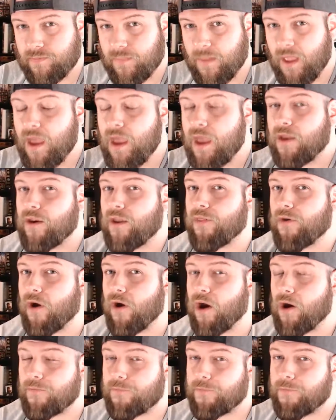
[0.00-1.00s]
Now, there are
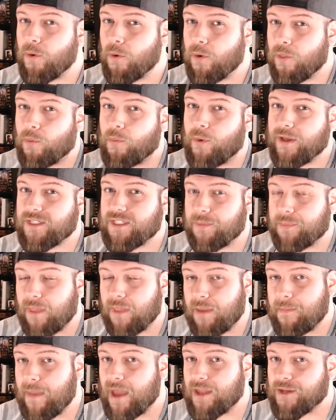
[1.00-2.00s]
a few other ways to play
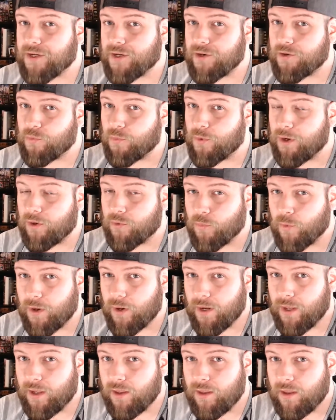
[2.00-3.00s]
Magic in
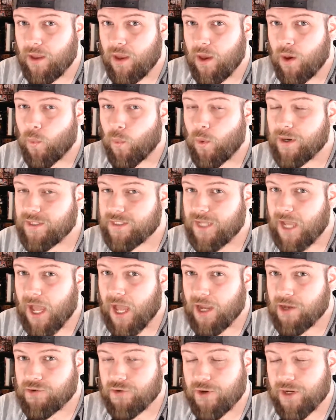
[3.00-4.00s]
2020. One is
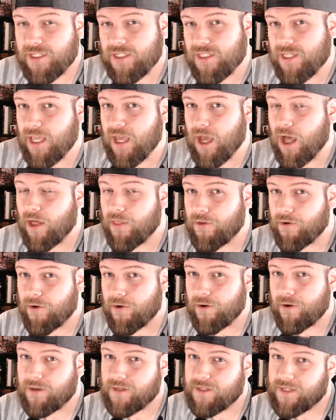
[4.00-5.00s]
Cockatrice, the other
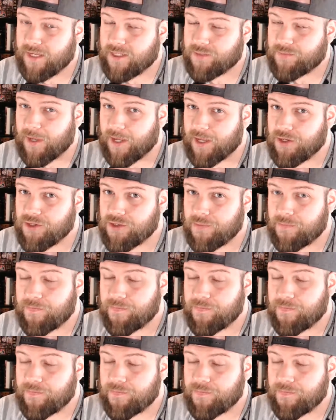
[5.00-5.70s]
is X-Mage.